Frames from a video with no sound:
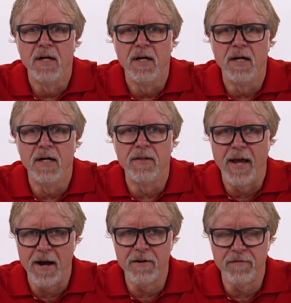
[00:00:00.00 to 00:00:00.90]
The
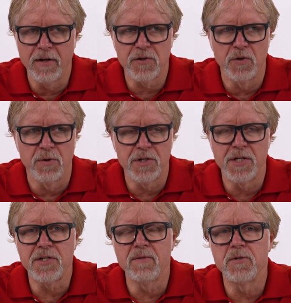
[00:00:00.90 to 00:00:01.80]
Aluflex door
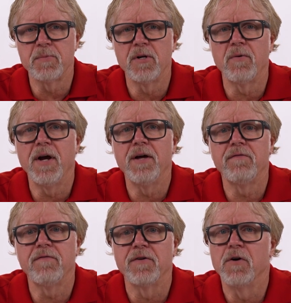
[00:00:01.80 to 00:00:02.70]
system has been around
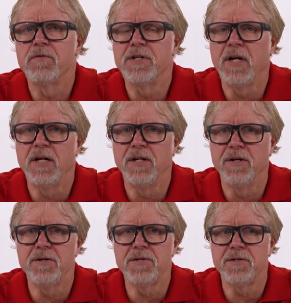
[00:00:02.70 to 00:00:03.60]
for over 10
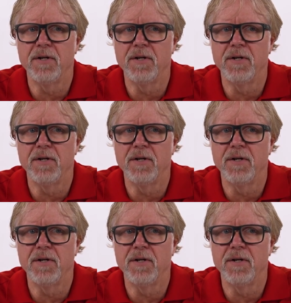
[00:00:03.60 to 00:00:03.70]
years